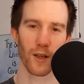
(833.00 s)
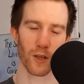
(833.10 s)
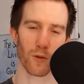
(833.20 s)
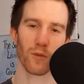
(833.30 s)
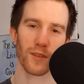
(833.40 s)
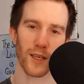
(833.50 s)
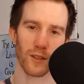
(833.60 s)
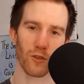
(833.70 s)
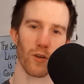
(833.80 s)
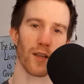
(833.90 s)
you will start
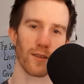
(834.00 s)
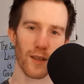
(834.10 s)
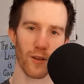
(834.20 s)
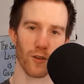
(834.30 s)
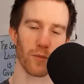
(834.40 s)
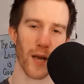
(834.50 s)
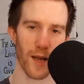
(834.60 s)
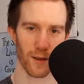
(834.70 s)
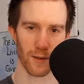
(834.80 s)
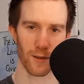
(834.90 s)
to transcend those
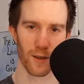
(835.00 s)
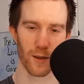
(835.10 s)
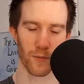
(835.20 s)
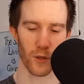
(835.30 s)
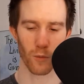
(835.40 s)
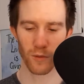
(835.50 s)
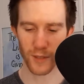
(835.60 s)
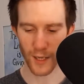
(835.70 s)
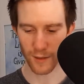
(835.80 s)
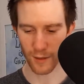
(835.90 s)
patterns. You will
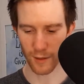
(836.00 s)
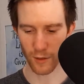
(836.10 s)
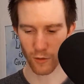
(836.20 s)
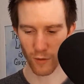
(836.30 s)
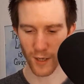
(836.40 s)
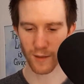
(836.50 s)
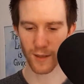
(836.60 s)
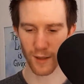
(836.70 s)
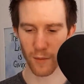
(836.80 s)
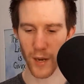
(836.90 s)
start to
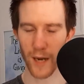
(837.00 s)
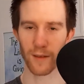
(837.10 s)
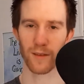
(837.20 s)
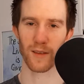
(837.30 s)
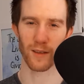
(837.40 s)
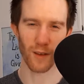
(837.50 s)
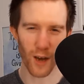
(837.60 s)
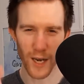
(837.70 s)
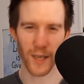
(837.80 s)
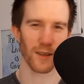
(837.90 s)
transcend the patterns that says,
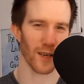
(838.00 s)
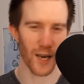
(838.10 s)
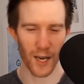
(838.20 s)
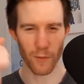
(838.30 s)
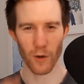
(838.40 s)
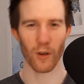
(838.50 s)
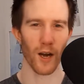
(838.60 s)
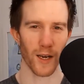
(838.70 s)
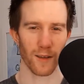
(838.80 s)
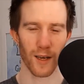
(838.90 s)
I need to hard work,
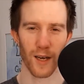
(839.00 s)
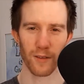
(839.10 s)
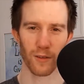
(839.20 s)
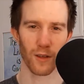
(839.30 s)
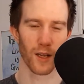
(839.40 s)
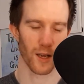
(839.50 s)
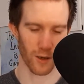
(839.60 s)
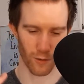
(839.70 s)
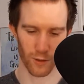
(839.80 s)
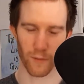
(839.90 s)
I need to hustle
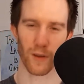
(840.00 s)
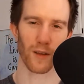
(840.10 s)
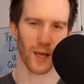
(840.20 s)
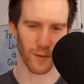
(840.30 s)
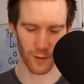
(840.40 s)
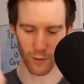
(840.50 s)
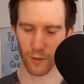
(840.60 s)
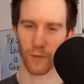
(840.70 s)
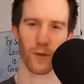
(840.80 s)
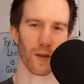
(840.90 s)
in order to feel loved, in
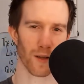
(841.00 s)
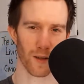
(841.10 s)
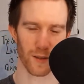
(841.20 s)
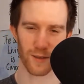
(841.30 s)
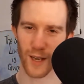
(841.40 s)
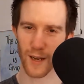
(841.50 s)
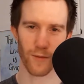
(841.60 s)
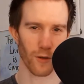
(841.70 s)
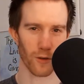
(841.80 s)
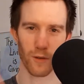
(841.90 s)
order to feel
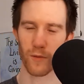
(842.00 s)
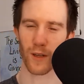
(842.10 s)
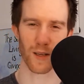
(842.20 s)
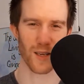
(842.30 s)
safe, in order to feel